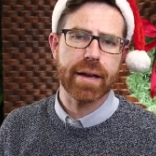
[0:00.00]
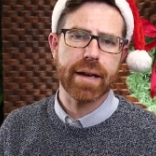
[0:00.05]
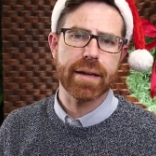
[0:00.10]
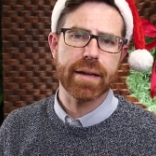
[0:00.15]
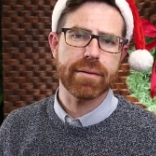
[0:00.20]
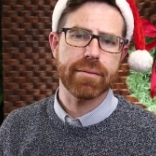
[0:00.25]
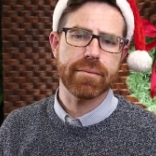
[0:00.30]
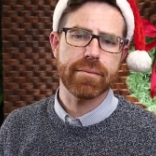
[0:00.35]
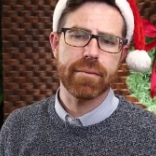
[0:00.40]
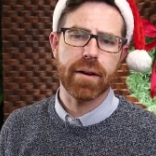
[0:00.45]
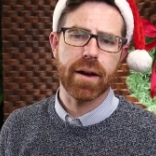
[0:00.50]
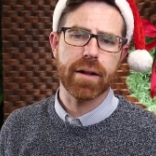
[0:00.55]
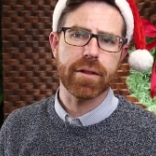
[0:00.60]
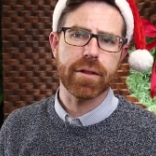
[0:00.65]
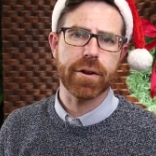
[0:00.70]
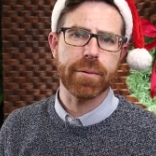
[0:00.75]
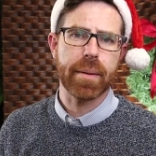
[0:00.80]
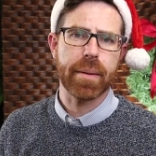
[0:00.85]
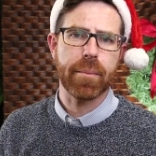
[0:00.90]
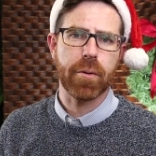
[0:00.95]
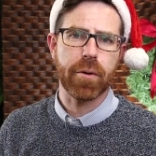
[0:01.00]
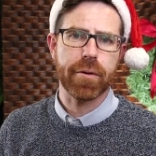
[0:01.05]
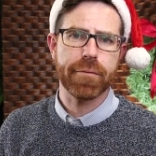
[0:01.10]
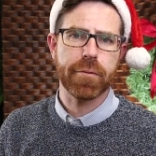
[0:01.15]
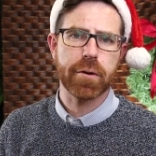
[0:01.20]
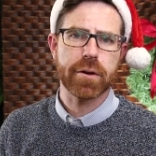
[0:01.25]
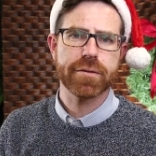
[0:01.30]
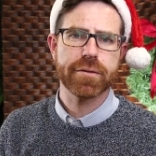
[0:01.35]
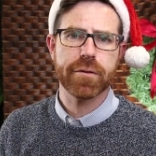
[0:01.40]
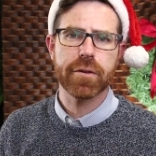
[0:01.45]
and a little bit more
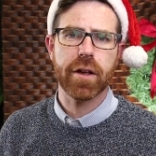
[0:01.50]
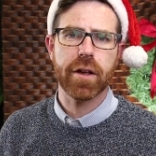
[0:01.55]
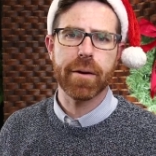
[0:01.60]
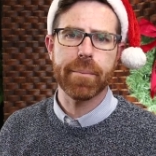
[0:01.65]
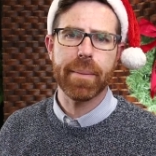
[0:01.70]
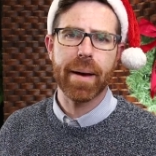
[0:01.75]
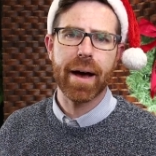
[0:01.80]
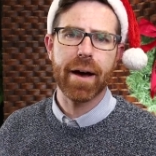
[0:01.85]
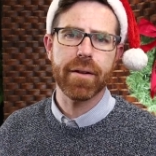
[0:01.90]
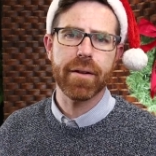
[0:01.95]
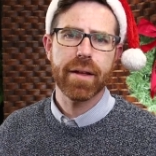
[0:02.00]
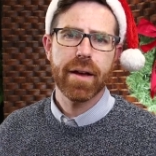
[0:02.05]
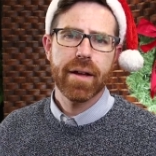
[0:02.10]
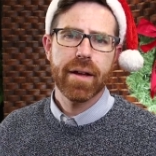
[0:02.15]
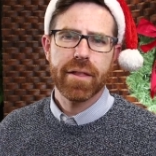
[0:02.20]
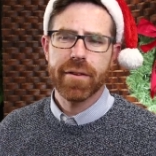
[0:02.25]
forceful about